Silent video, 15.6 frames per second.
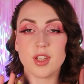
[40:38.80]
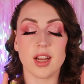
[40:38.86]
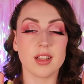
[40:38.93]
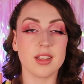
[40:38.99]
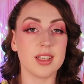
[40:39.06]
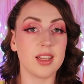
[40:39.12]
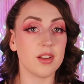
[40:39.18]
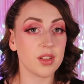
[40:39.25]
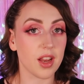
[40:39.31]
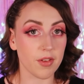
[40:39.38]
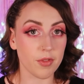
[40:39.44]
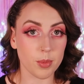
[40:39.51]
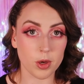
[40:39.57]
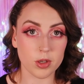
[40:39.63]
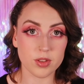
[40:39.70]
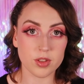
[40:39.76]
Jacqueline Hill
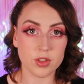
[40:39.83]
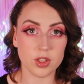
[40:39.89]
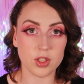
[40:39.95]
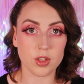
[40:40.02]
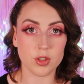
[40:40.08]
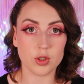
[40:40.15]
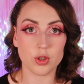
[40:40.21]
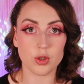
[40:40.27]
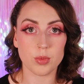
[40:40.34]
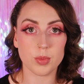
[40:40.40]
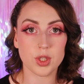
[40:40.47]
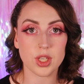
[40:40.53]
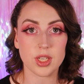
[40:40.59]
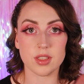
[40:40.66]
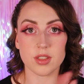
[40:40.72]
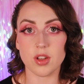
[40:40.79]
never posted to YouTube,
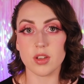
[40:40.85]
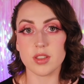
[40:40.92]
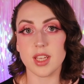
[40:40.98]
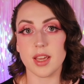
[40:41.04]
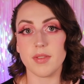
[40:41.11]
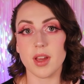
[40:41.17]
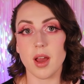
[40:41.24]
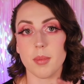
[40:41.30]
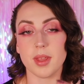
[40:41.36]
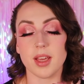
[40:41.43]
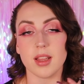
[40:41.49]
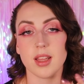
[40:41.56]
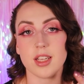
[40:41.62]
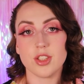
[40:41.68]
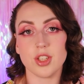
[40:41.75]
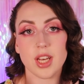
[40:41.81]
she is not saving up the
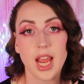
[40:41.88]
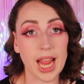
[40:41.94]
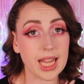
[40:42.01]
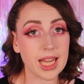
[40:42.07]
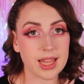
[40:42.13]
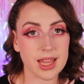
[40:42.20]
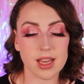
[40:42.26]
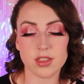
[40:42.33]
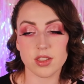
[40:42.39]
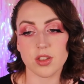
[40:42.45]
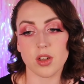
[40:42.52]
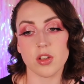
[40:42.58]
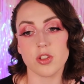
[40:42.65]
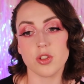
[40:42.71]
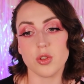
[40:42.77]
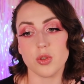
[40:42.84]
alleged
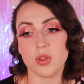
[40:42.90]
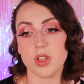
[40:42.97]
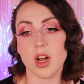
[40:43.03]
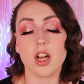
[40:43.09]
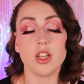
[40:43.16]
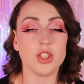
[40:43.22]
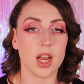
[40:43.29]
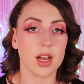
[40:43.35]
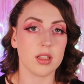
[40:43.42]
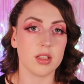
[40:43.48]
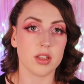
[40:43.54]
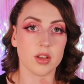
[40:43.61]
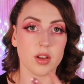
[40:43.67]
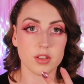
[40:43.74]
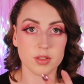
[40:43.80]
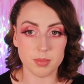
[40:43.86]
$80,000 to start
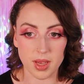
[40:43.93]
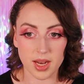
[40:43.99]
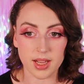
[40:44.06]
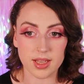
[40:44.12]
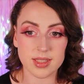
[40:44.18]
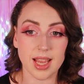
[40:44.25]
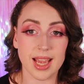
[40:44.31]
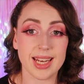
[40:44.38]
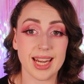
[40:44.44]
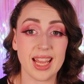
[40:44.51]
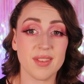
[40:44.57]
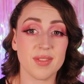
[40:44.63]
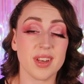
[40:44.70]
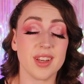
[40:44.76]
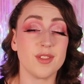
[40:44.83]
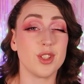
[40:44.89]
Jacqueline Cosmetics. And
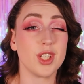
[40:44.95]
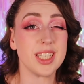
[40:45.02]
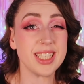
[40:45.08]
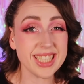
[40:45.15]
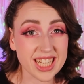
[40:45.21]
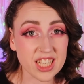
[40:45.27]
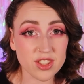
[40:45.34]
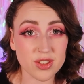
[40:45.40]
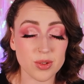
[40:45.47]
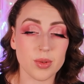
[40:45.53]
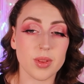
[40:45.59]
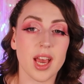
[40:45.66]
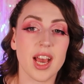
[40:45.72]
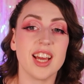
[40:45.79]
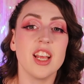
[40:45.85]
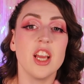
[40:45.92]
even if she did do
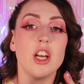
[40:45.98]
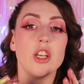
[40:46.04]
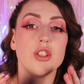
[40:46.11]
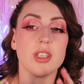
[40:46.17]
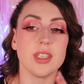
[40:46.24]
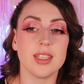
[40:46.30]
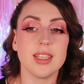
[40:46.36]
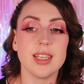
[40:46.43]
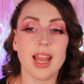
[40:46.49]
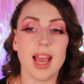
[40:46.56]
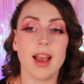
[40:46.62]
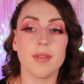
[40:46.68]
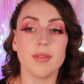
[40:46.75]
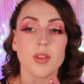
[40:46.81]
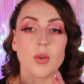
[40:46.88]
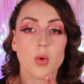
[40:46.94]
that, she didn't
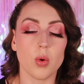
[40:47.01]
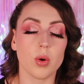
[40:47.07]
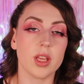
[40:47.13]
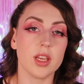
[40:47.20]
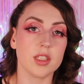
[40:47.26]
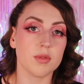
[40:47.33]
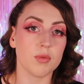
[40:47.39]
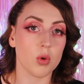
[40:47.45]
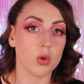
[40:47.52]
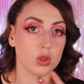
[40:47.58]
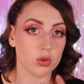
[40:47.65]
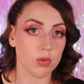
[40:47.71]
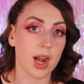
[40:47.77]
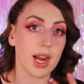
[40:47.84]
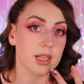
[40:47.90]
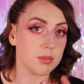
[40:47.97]
have the audience for
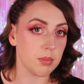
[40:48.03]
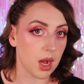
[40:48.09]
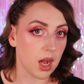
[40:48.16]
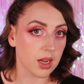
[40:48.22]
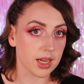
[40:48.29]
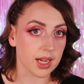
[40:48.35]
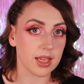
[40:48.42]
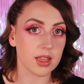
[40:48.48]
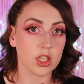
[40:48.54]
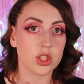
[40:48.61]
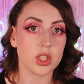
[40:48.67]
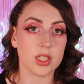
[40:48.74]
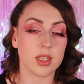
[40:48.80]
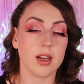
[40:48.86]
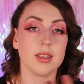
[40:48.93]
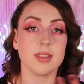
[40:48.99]
direct marketing that
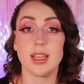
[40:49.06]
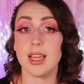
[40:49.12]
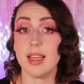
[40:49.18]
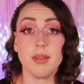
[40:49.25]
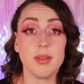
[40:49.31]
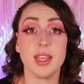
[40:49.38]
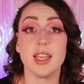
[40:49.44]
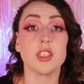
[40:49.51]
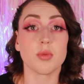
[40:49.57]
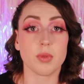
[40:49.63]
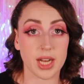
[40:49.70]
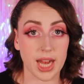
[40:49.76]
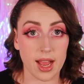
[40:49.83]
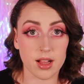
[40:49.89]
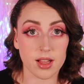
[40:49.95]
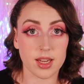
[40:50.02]
she does in this
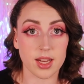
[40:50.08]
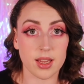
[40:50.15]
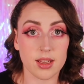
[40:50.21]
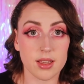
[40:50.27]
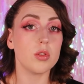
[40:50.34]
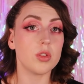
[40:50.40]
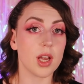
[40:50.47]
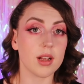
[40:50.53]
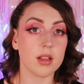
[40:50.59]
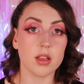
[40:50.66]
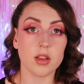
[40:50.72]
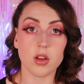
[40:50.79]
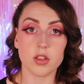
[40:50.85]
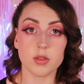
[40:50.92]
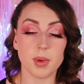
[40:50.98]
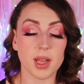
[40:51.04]
reality. So
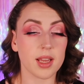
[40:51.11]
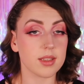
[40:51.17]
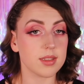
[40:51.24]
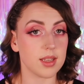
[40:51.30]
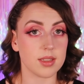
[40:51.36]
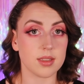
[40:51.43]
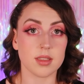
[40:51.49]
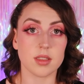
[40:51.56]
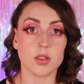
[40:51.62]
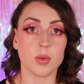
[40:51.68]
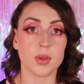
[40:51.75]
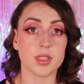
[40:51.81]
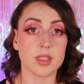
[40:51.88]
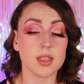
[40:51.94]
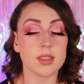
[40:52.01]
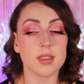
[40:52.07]
Jacqueline Cosmetics ceases to
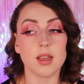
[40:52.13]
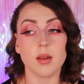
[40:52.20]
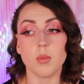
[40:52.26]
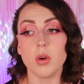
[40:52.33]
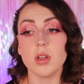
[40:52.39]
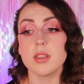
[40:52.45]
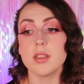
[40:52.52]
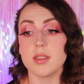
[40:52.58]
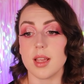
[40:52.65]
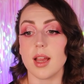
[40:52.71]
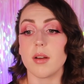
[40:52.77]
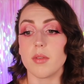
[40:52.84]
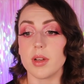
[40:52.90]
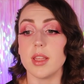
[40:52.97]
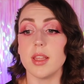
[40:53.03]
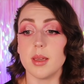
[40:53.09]
exist. And what does
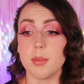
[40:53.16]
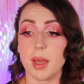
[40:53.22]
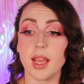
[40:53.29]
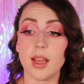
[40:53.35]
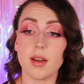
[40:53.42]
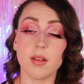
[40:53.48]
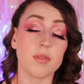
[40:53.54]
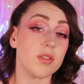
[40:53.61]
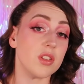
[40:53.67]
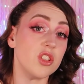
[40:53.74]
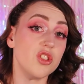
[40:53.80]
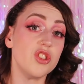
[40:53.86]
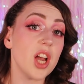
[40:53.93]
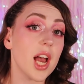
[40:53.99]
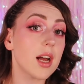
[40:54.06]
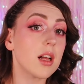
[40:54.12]
that really mean? For
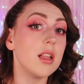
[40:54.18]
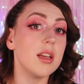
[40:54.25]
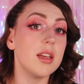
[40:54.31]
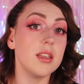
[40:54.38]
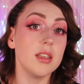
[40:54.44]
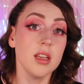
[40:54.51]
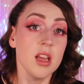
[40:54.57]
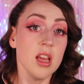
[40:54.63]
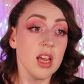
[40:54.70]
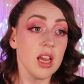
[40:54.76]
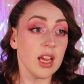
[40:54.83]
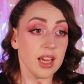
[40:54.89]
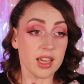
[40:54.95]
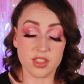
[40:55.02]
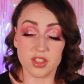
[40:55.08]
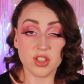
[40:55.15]
Jacqueline,
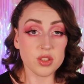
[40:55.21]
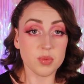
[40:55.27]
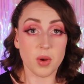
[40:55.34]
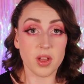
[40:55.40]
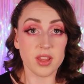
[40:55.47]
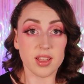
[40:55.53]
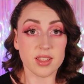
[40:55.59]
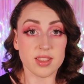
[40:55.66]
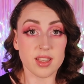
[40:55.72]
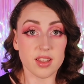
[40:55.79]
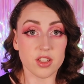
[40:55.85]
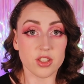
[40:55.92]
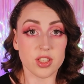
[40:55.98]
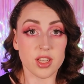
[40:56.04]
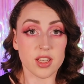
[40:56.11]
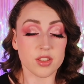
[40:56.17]
it's just one less thing
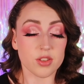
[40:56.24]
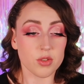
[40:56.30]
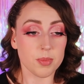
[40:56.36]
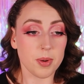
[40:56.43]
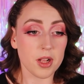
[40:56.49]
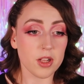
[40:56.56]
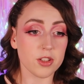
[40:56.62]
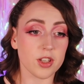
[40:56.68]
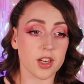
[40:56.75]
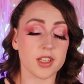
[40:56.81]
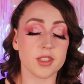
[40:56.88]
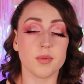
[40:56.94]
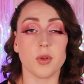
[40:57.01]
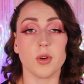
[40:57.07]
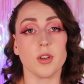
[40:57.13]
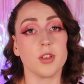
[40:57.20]
that she has to
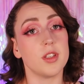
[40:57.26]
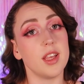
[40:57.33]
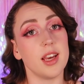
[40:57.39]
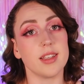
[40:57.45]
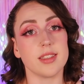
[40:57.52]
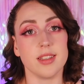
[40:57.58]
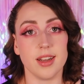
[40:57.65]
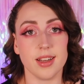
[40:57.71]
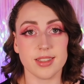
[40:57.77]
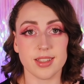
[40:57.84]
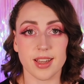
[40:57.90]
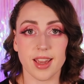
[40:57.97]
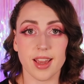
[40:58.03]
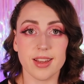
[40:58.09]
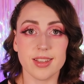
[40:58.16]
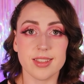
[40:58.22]
apologize for. So that's nice,
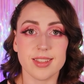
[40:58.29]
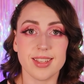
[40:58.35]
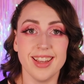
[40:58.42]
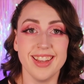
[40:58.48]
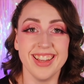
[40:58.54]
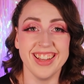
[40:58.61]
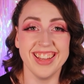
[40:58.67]
I guess.